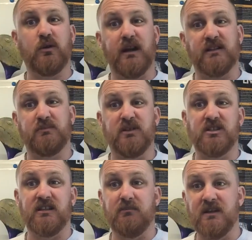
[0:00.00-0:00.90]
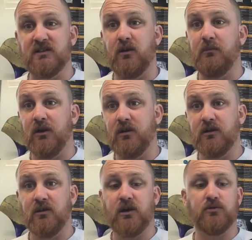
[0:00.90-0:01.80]
especially the
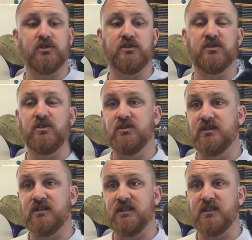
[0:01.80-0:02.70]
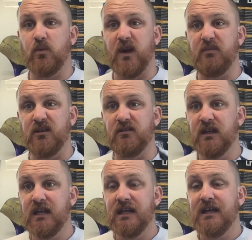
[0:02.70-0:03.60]
Mesoamerican cultures use this as a weapon,
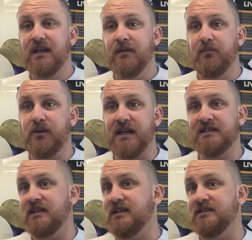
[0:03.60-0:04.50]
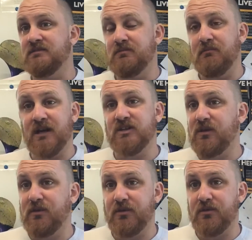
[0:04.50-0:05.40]
plastic is much
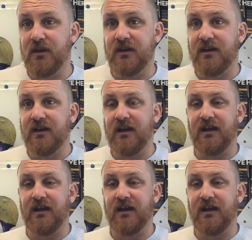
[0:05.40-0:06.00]
thicker,